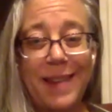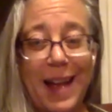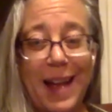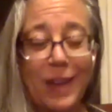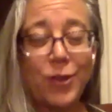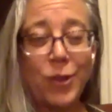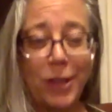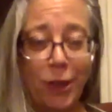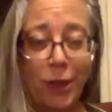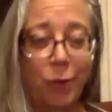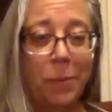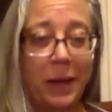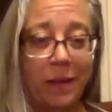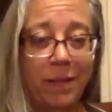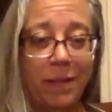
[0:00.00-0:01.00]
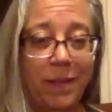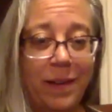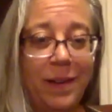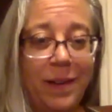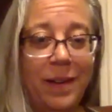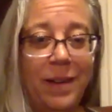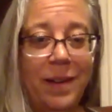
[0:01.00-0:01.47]
actually human
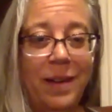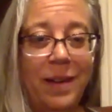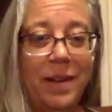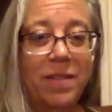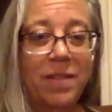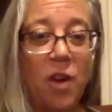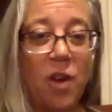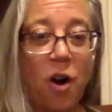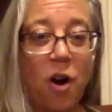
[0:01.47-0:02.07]
is the